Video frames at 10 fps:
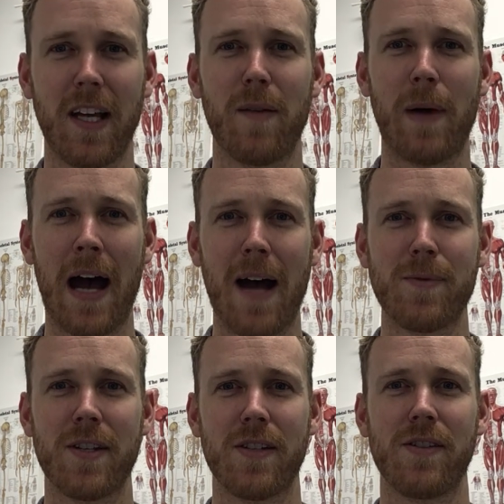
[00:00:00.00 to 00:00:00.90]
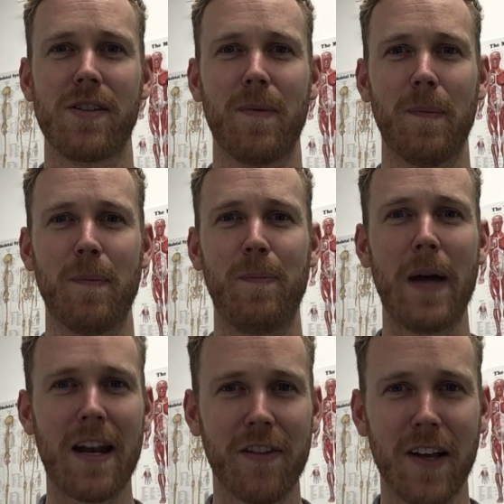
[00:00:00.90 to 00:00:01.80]
and perhaps there's some
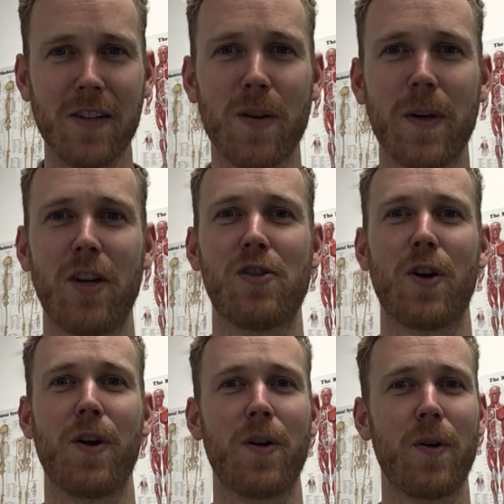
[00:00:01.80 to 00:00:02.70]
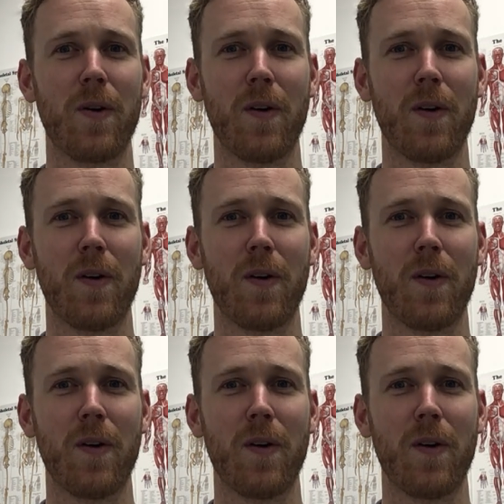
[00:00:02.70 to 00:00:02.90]
better things that we could do to